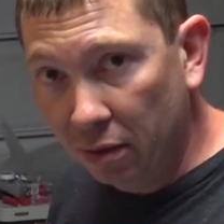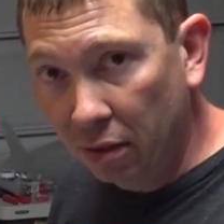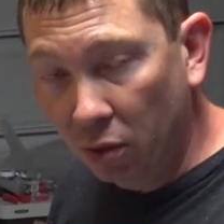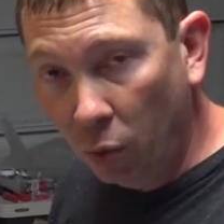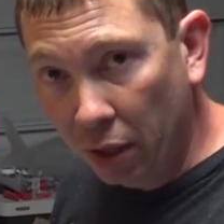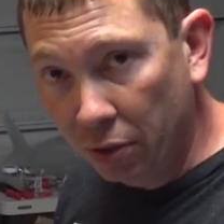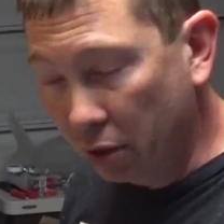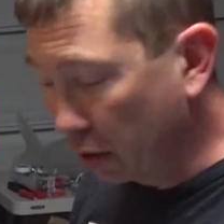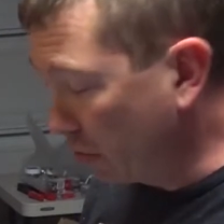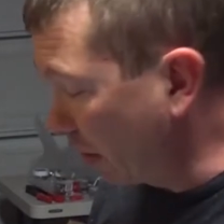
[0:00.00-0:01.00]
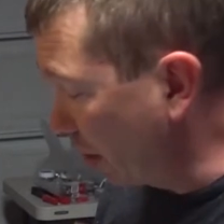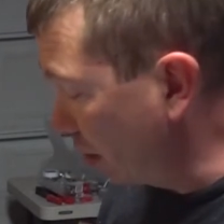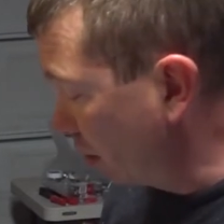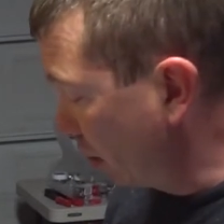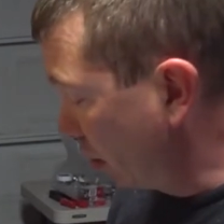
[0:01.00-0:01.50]
the welds are going to
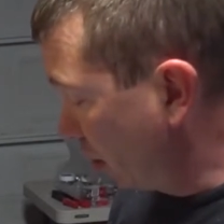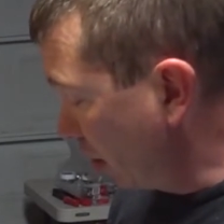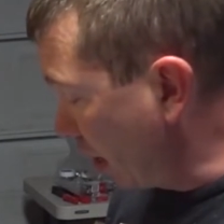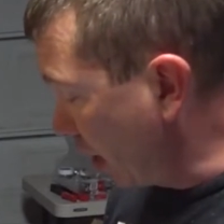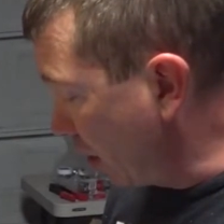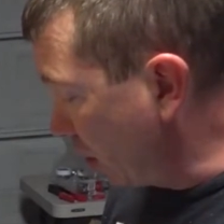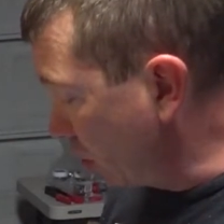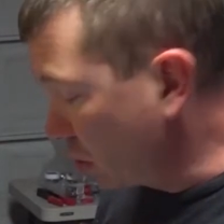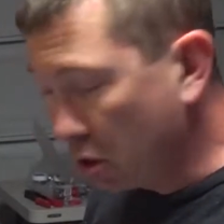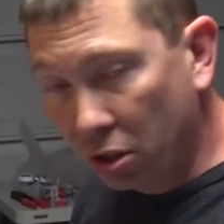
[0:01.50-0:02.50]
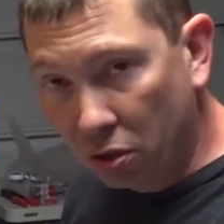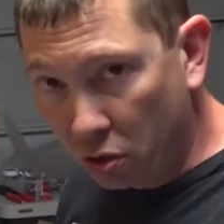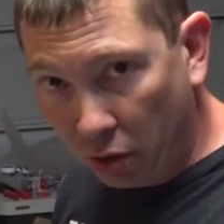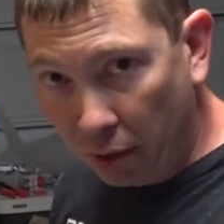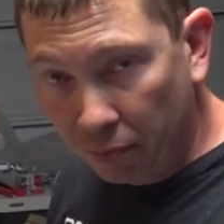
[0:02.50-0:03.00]
fail, and you're just going to
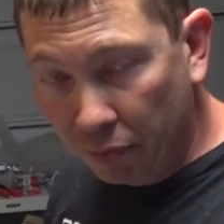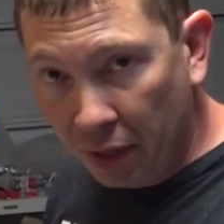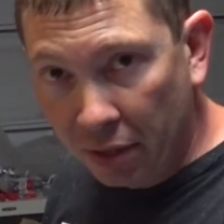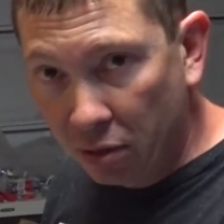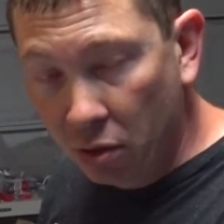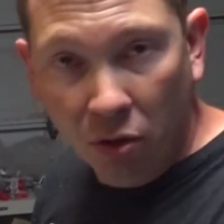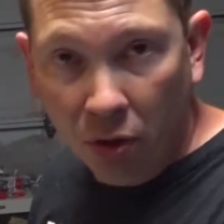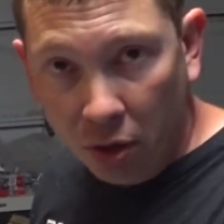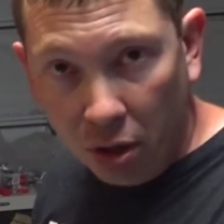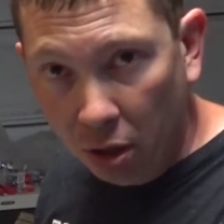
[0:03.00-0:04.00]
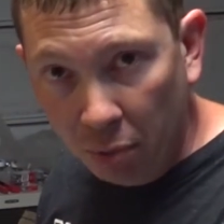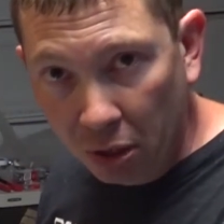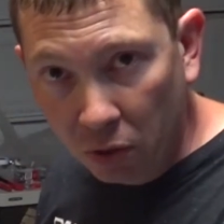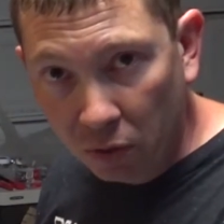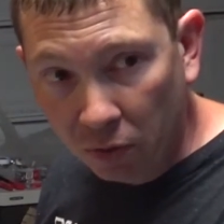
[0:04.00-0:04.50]
destroy it. It's no longer going to be
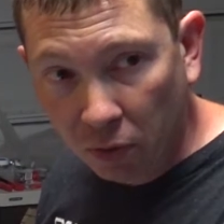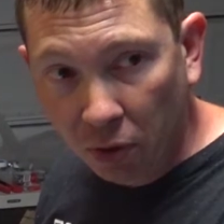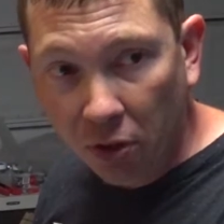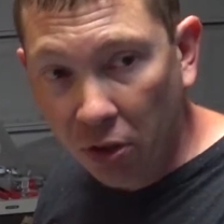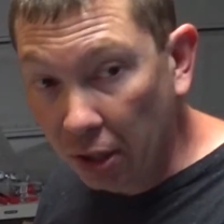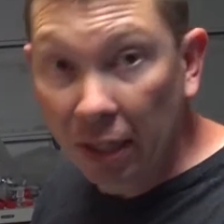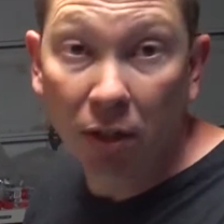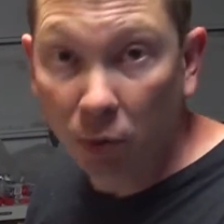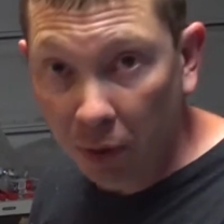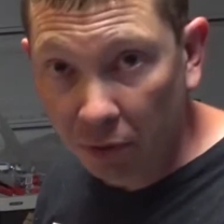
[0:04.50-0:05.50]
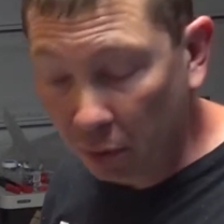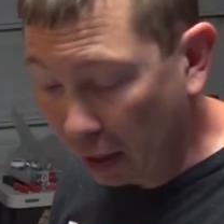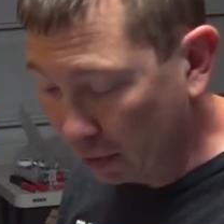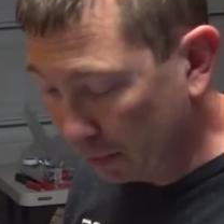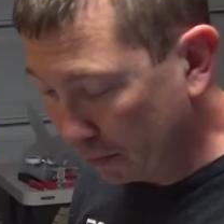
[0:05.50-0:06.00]
useful for you. You're going to need a new one from Kevin.